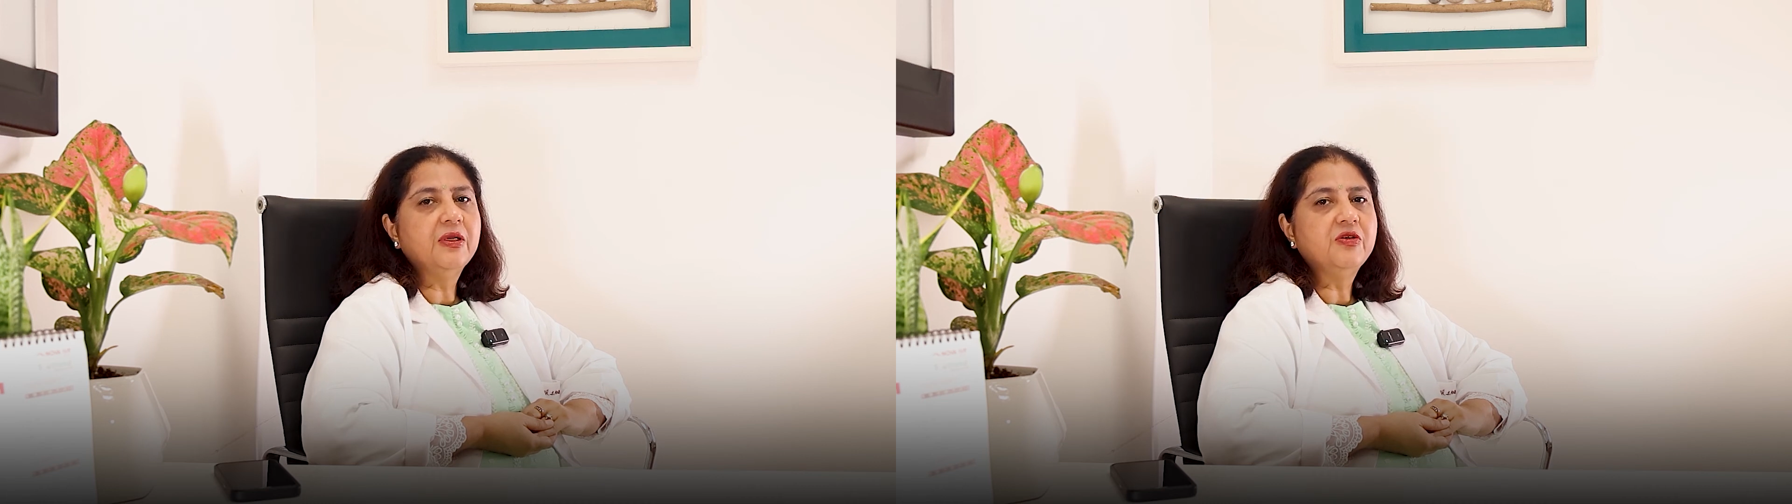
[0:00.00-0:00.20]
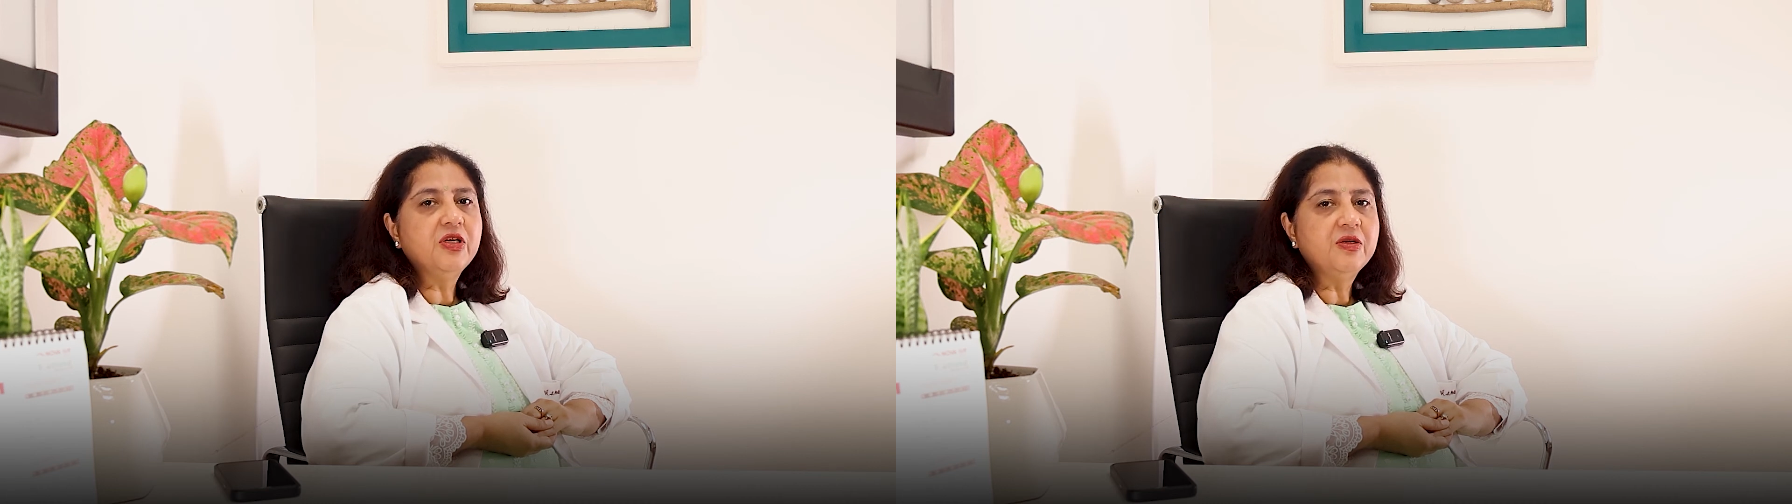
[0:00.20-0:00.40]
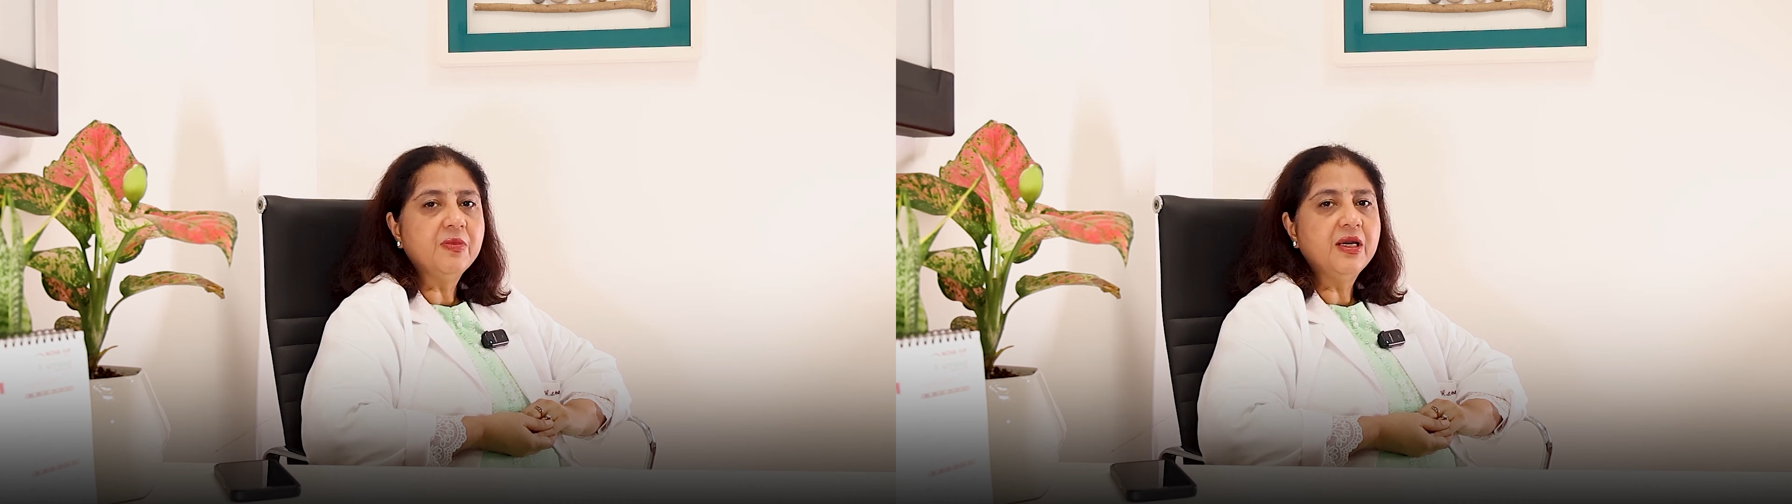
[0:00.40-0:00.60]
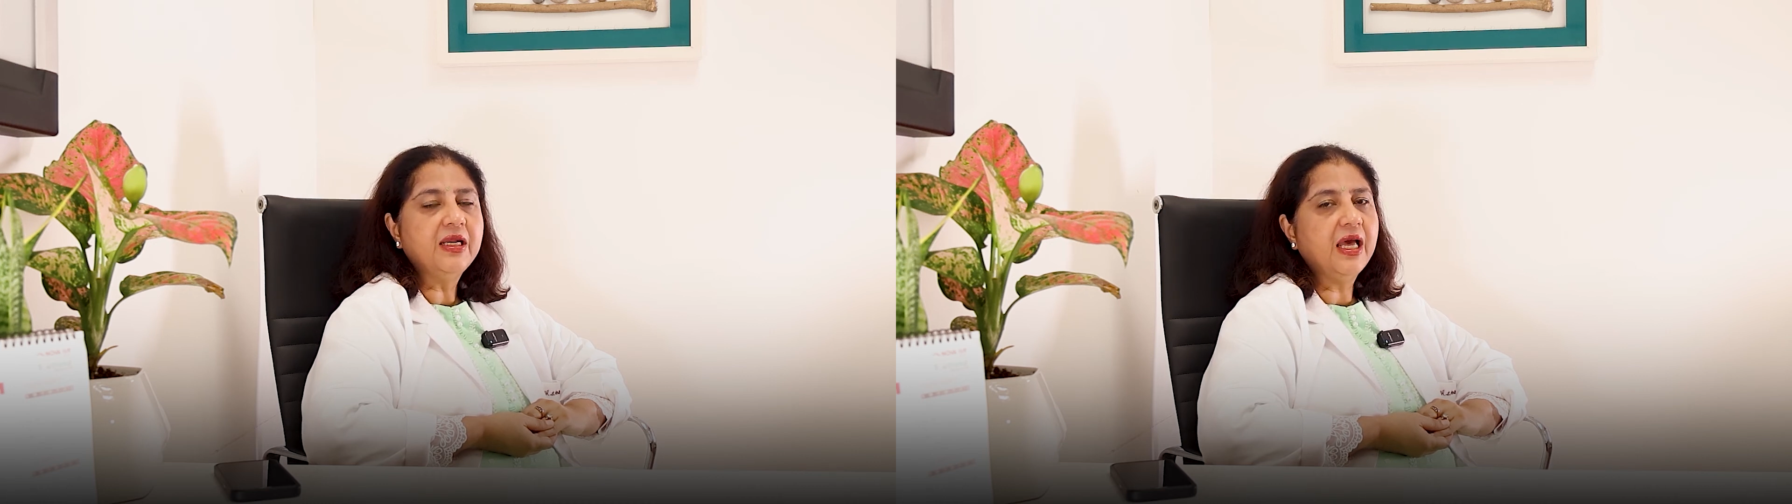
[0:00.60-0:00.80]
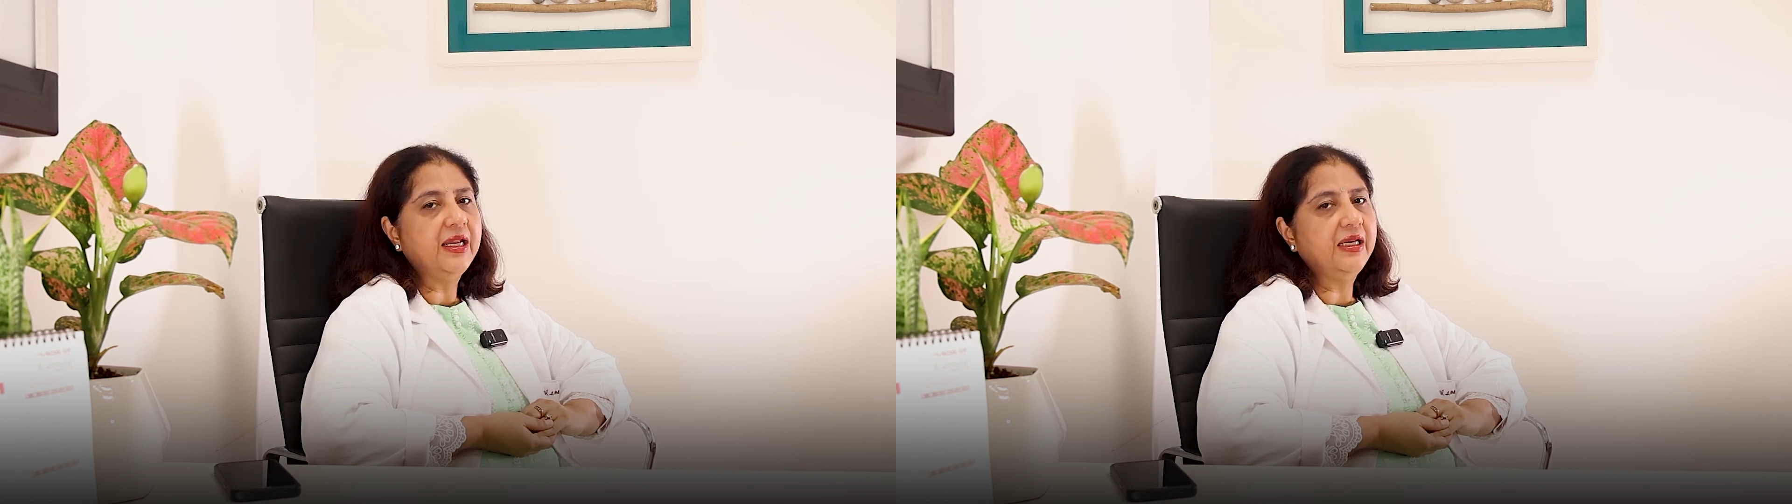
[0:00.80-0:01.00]
treatment
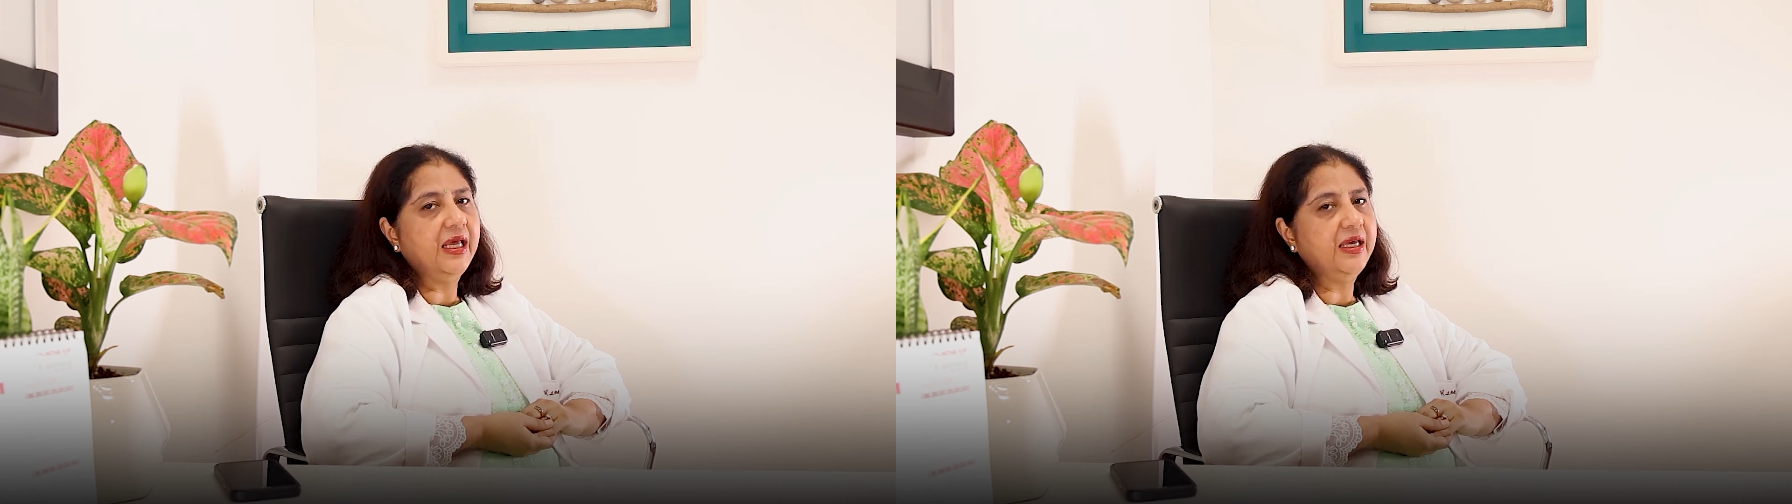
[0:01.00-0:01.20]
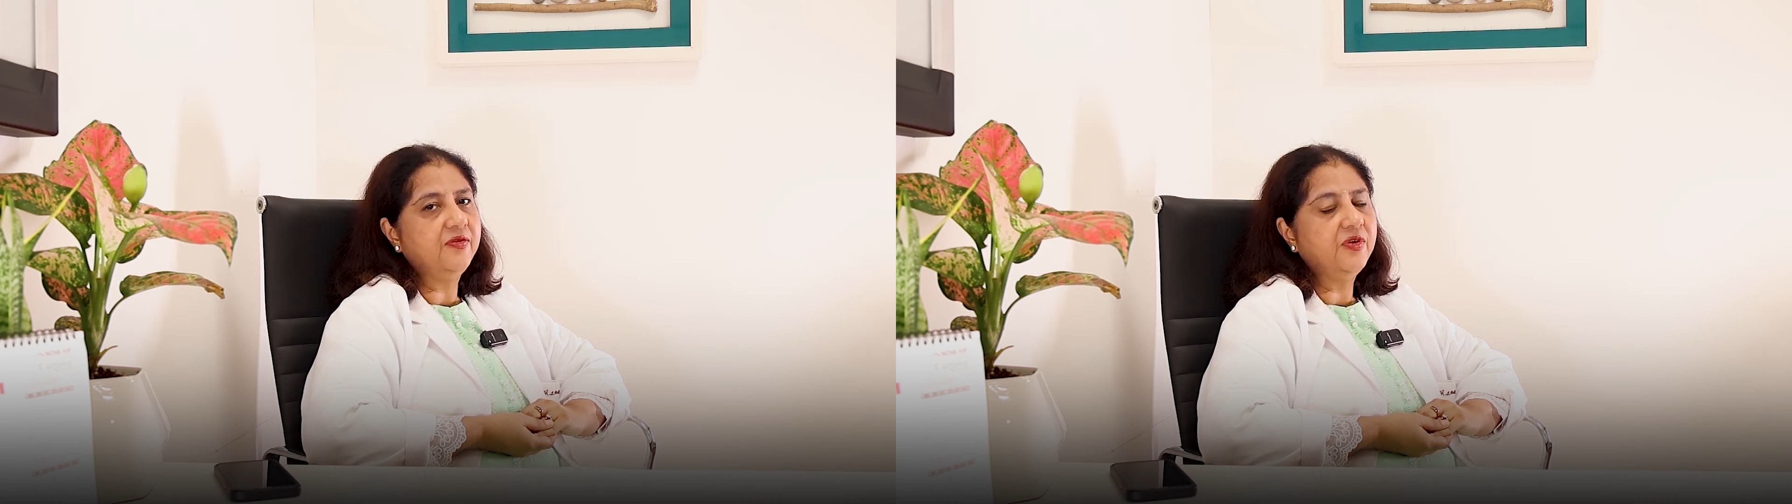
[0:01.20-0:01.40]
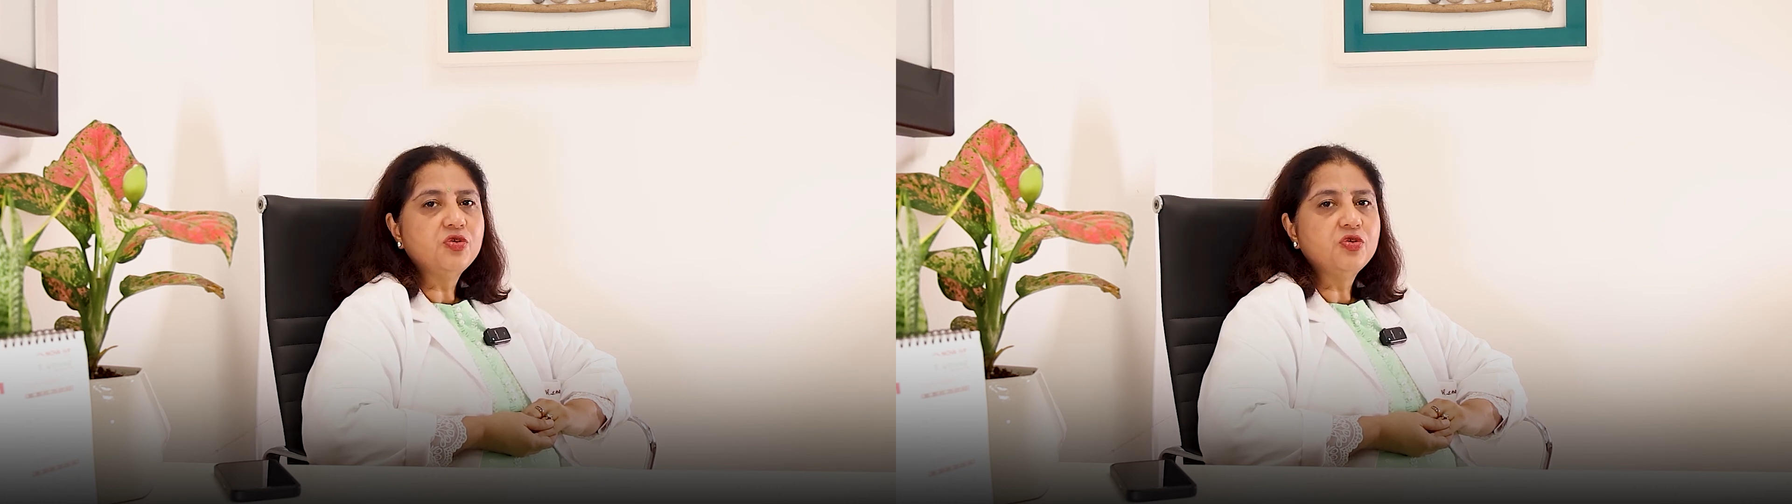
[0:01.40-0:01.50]
and life.